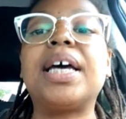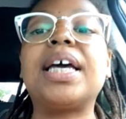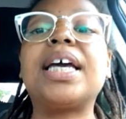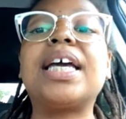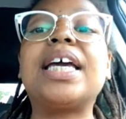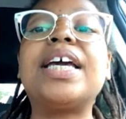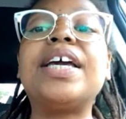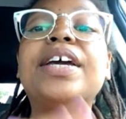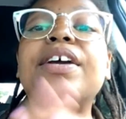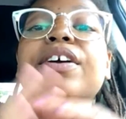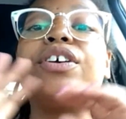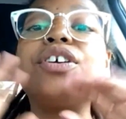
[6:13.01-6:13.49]

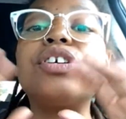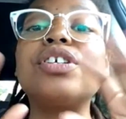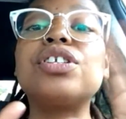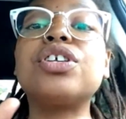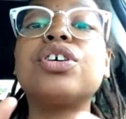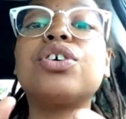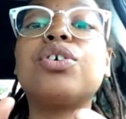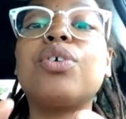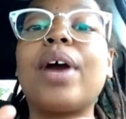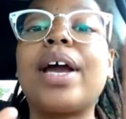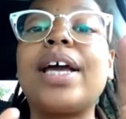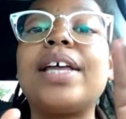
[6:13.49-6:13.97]
But
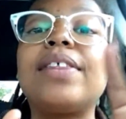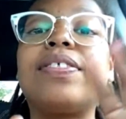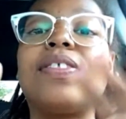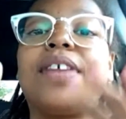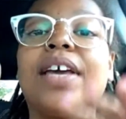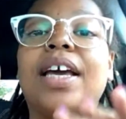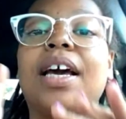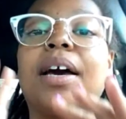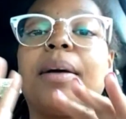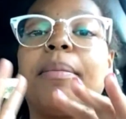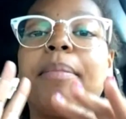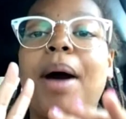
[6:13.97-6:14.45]
here's the
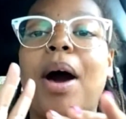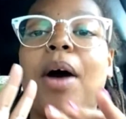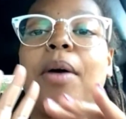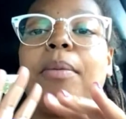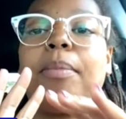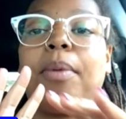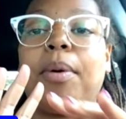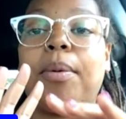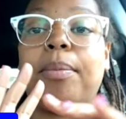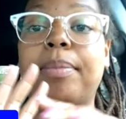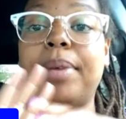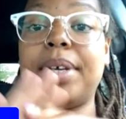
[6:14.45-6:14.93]
great thing
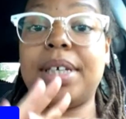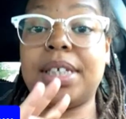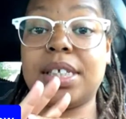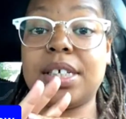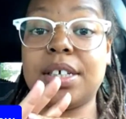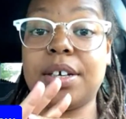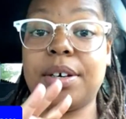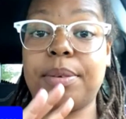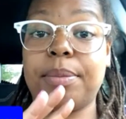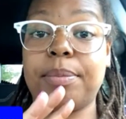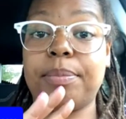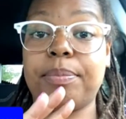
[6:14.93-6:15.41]
about
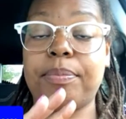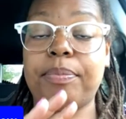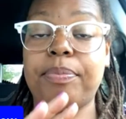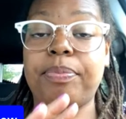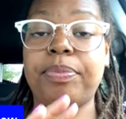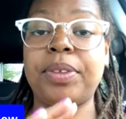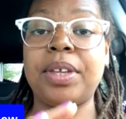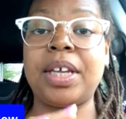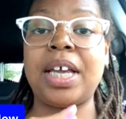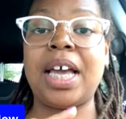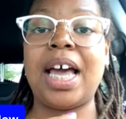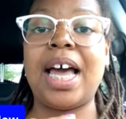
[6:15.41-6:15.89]
momentum,
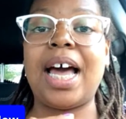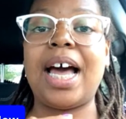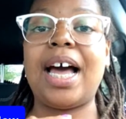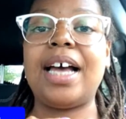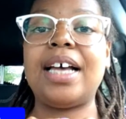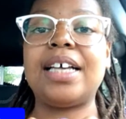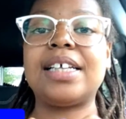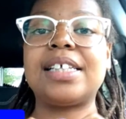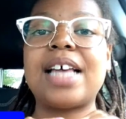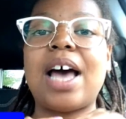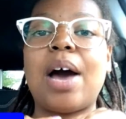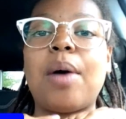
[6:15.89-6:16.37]

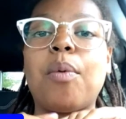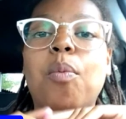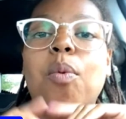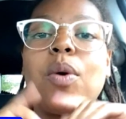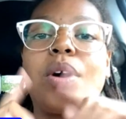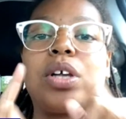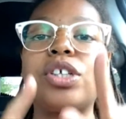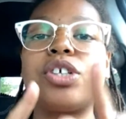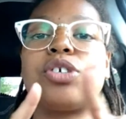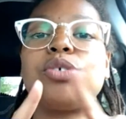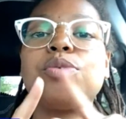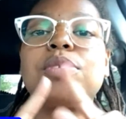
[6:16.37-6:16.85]
is that
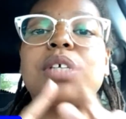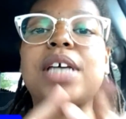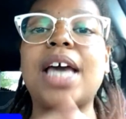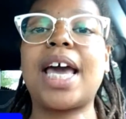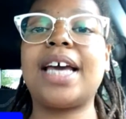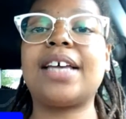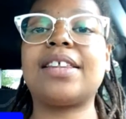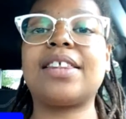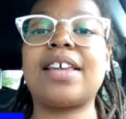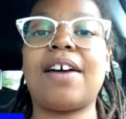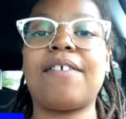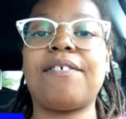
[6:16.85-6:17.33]
once you
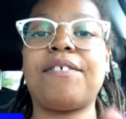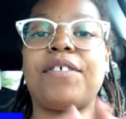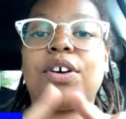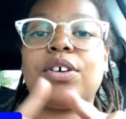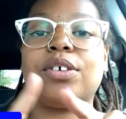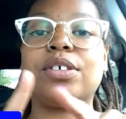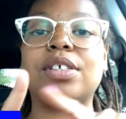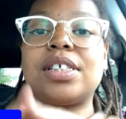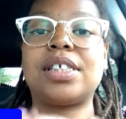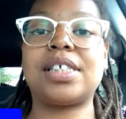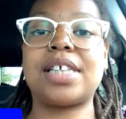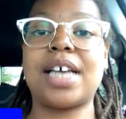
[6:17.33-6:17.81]
take that
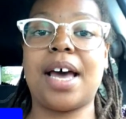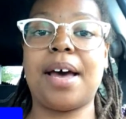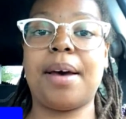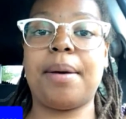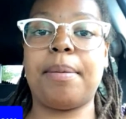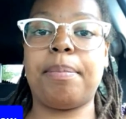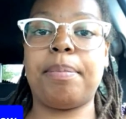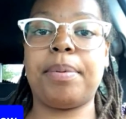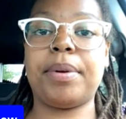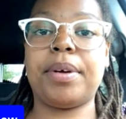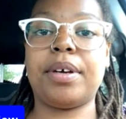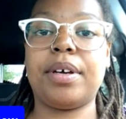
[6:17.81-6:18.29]
first
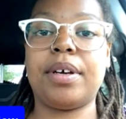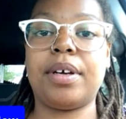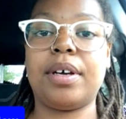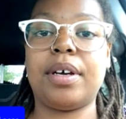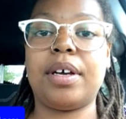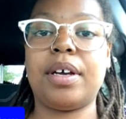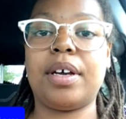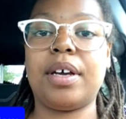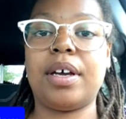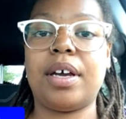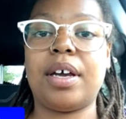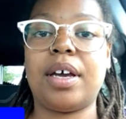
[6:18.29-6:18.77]
step
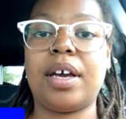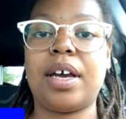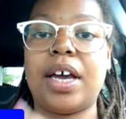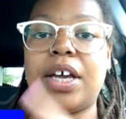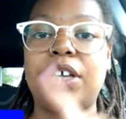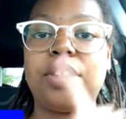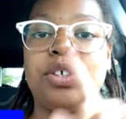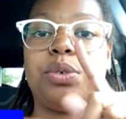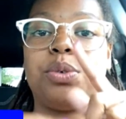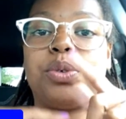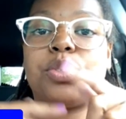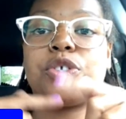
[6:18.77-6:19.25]

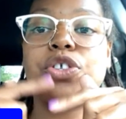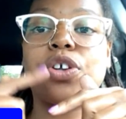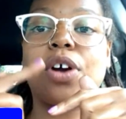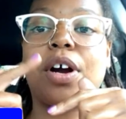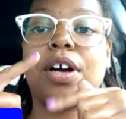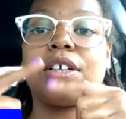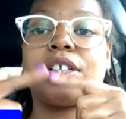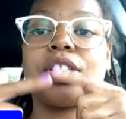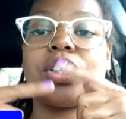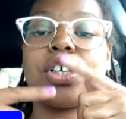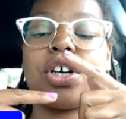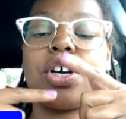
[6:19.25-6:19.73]
and you
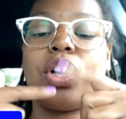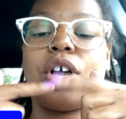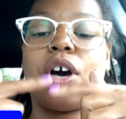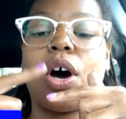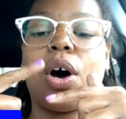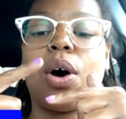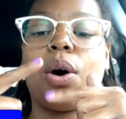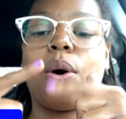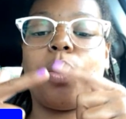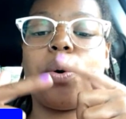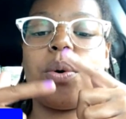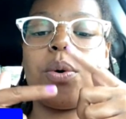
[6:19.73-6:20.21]
start to
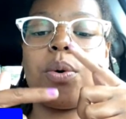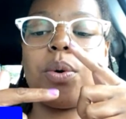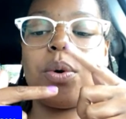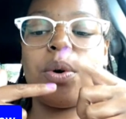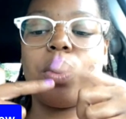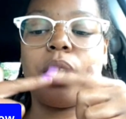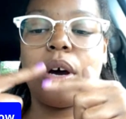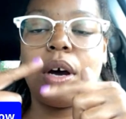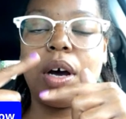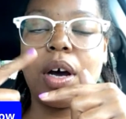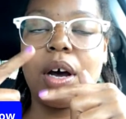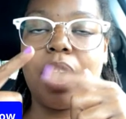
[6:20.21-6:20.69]

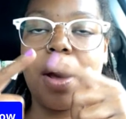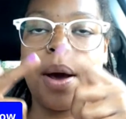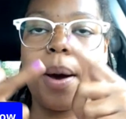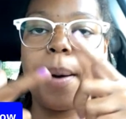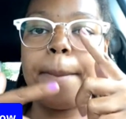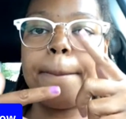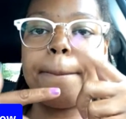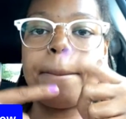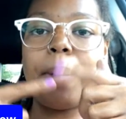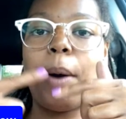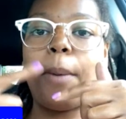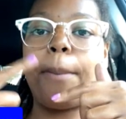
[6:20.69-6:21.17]
go,
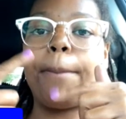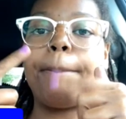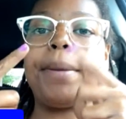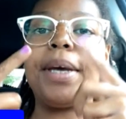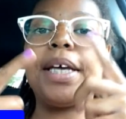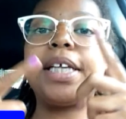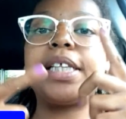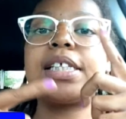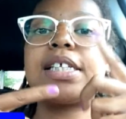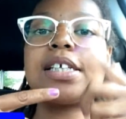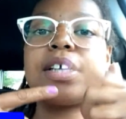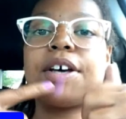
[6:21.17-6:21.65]

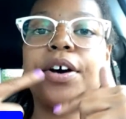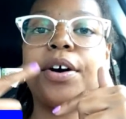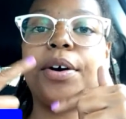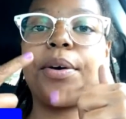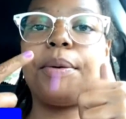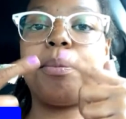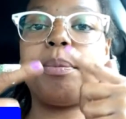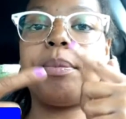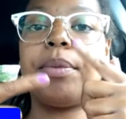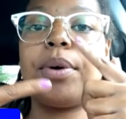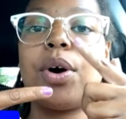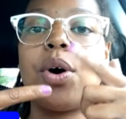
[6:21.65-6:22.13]

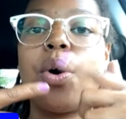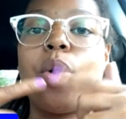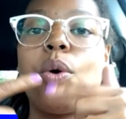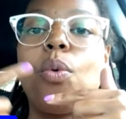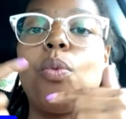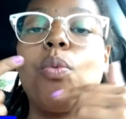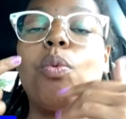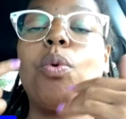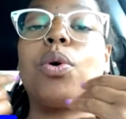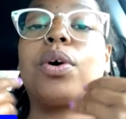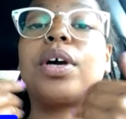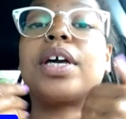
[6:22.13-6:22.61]
momentum
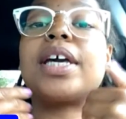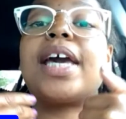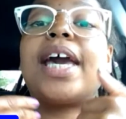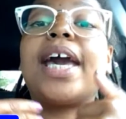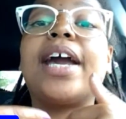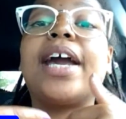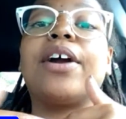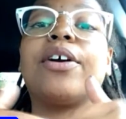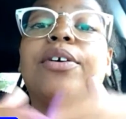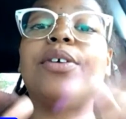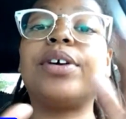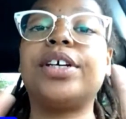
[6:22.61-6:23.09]

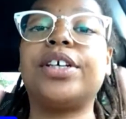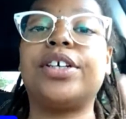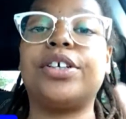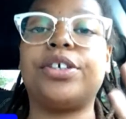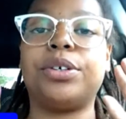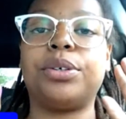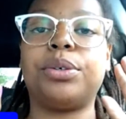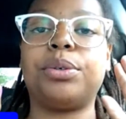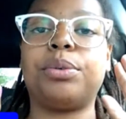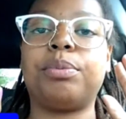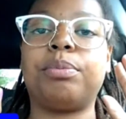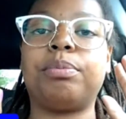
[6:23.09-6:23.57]
carry
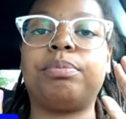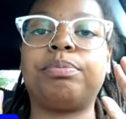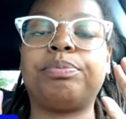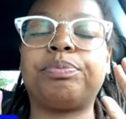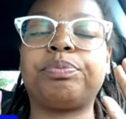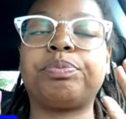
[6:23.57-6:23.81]
you.